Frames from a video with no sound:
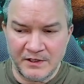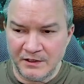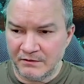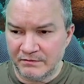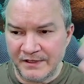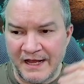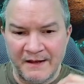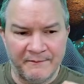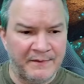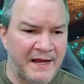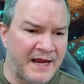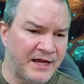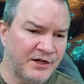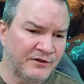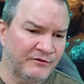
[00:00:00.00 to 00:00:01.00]

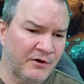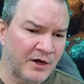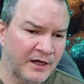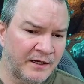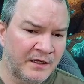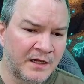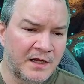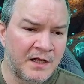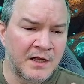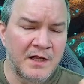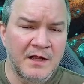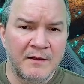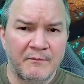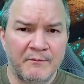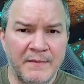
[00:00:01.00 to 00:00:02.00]
campaign you're running.
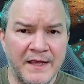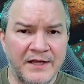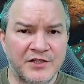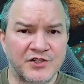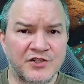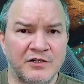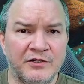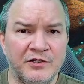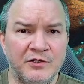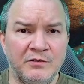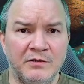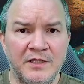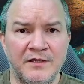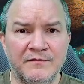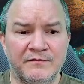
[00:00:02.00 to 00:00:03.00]
Make sure you
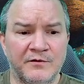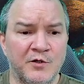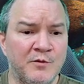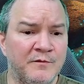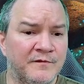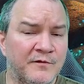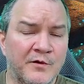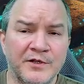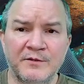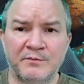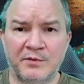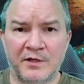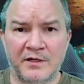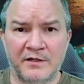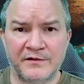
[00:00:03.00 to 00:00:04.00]
leave room for your
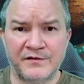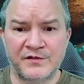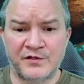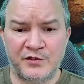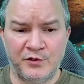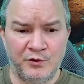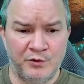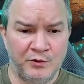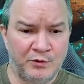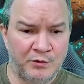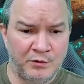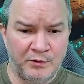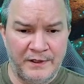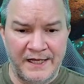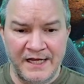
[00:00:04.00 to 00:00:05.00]
players
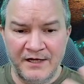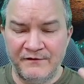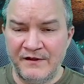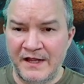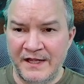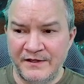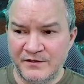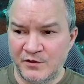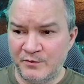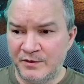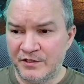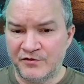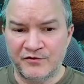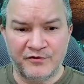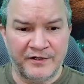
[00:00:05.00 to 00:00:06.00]
to innovate, to be
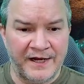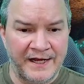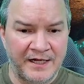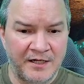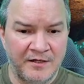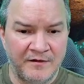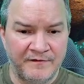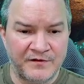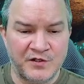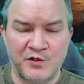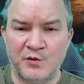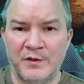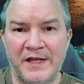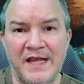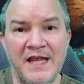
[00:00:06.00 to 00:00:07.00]
creative,
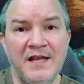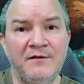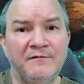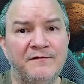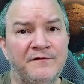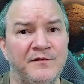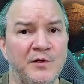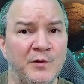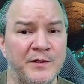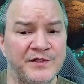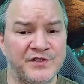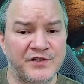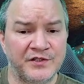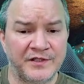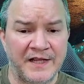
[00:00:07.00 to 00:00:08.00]
to
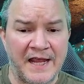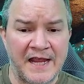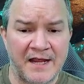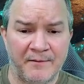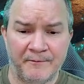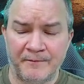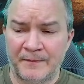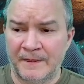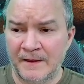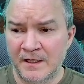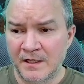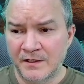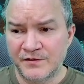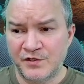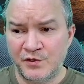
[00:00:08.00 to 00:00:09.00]
influence your game,
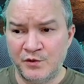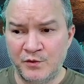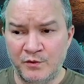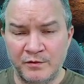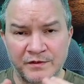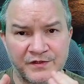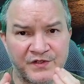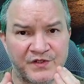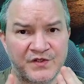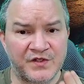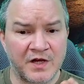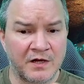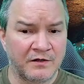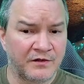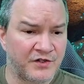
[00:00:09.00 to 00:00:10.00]
to
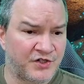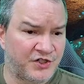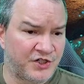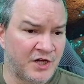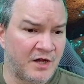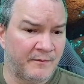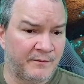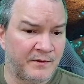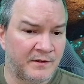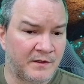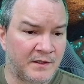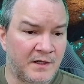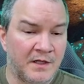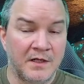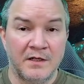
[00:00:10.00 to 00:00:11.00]
steer the ship.
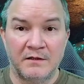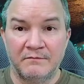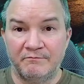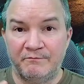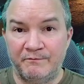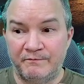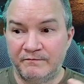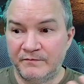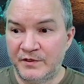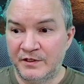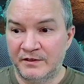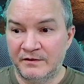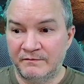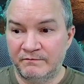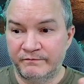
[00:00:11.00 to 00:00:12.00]

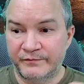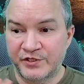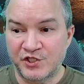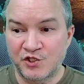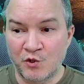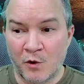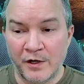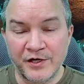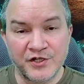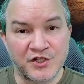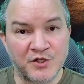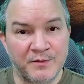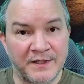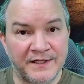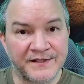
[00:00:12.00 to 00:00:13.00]
Your story
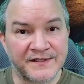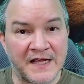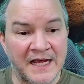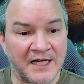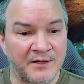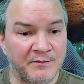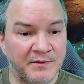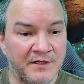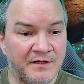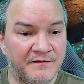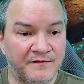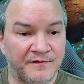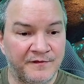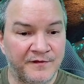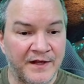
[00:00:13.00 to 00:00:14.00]
should be designed to be
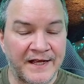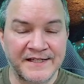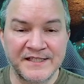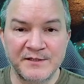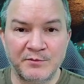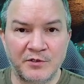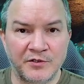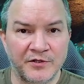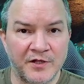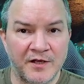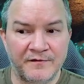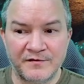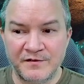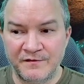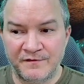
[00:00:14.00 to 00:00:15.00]
flexible
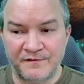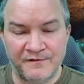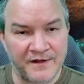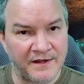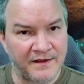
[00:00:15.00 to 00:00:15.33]
enough to fit